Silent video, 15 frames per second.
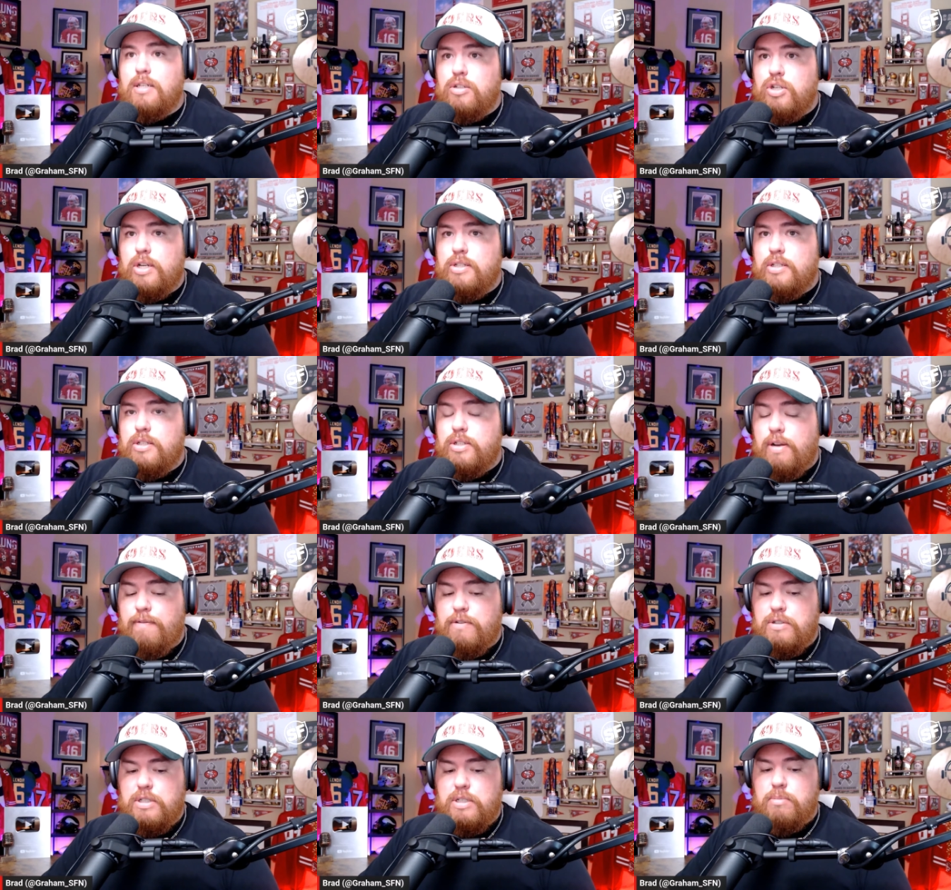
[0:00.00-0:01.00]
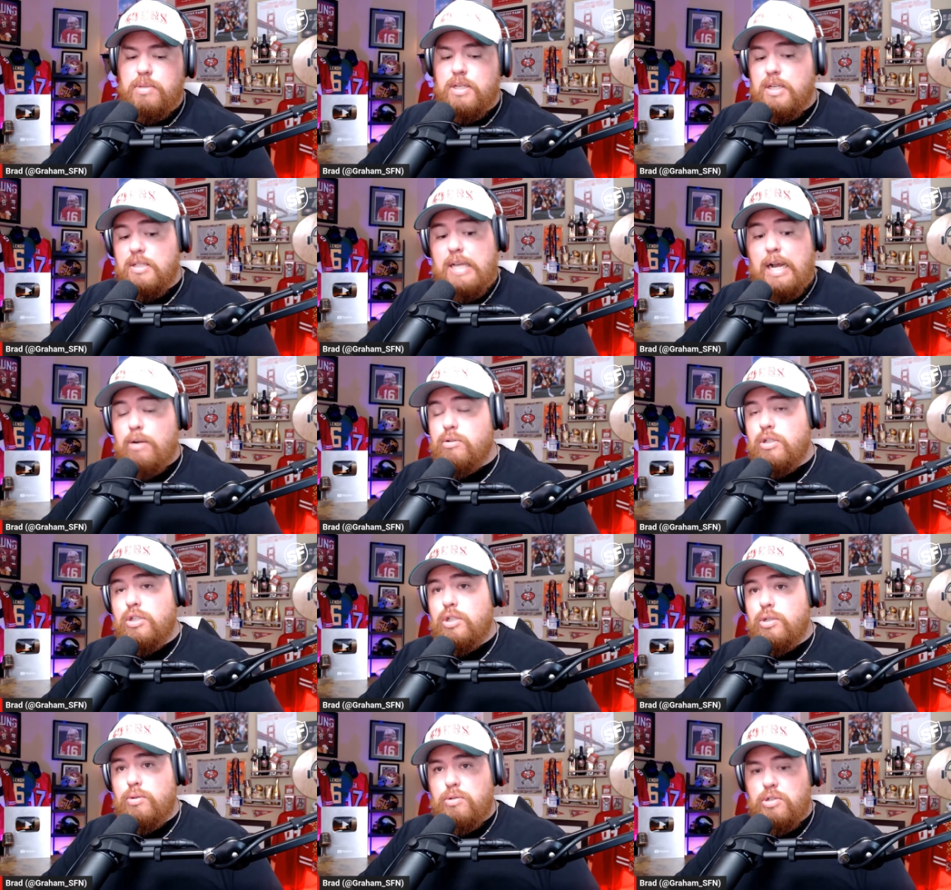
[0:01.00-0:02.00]
Justin Jefferson because I was a
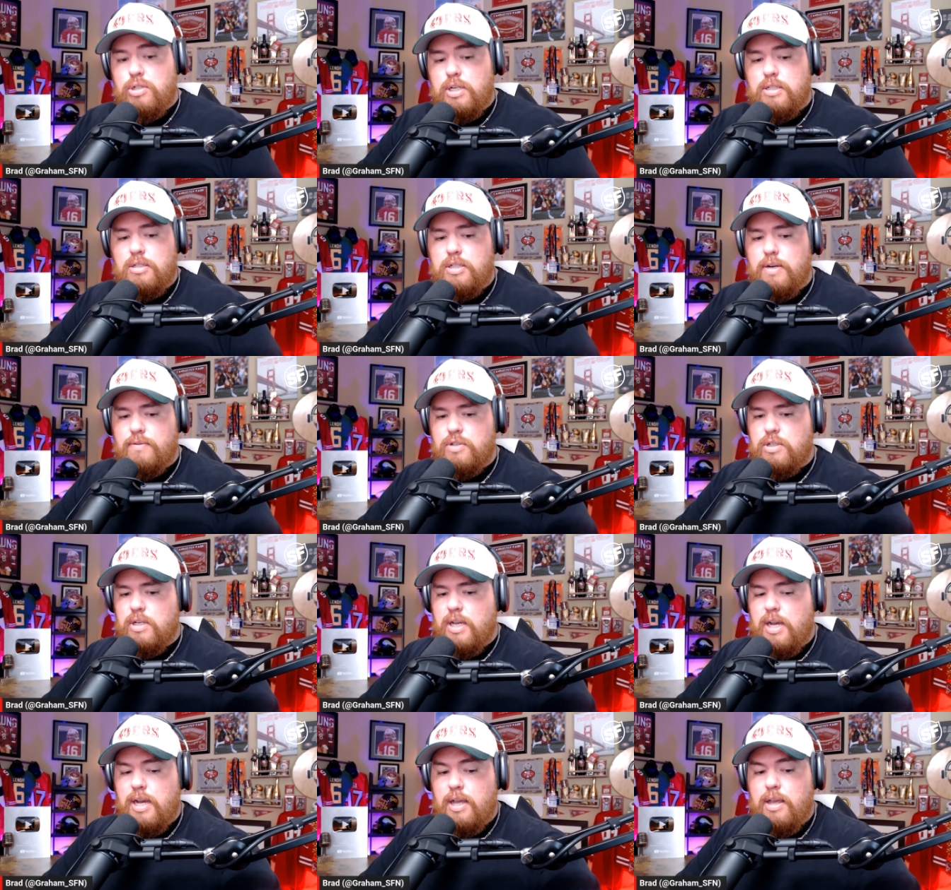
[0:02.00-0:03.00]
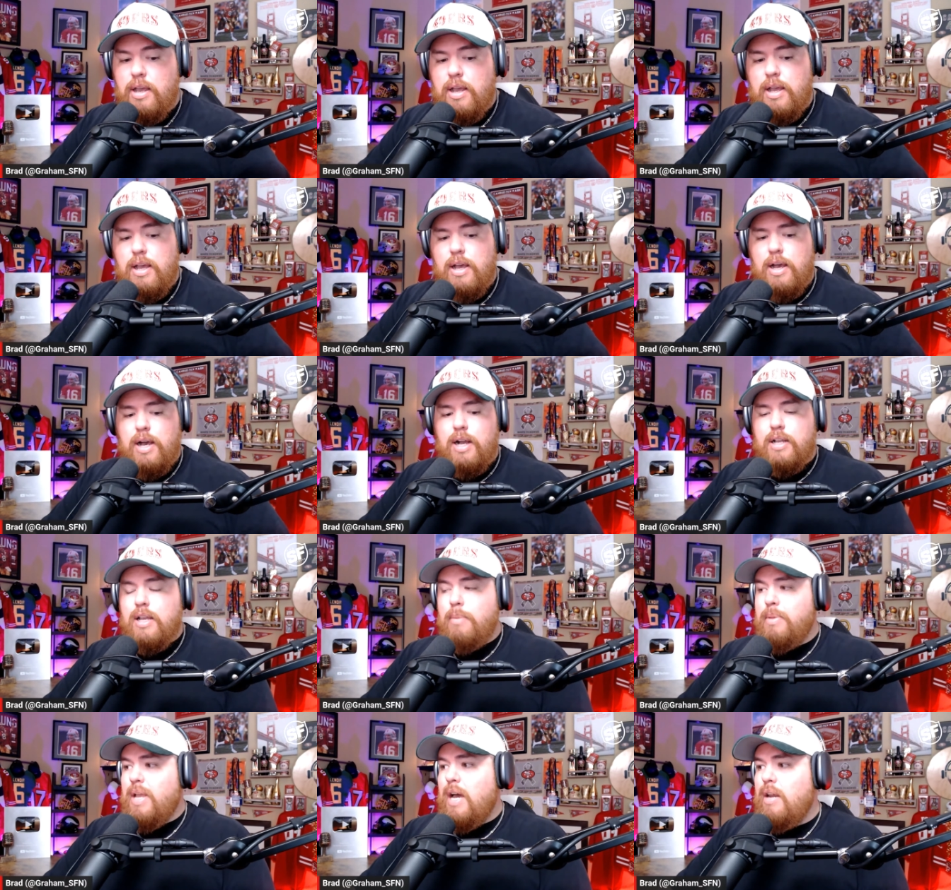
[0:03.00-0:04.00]
huge Justin Jefferson guy uh,
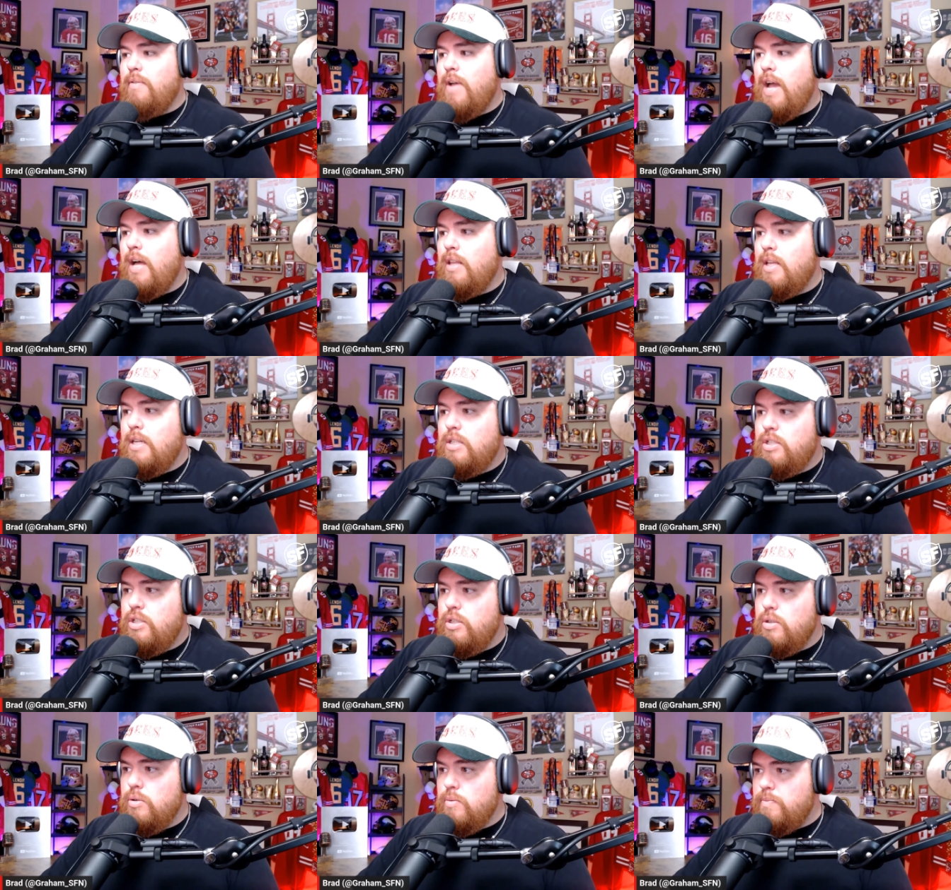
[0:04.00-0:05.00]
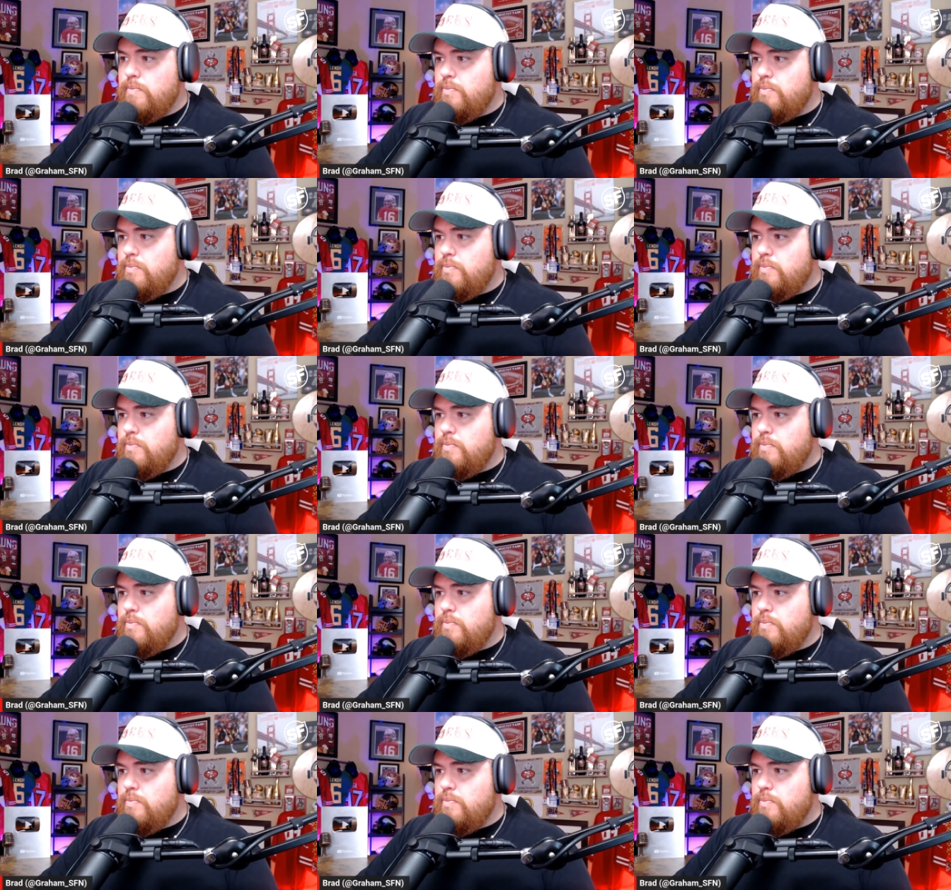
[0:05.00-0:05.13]
coming out of LSU.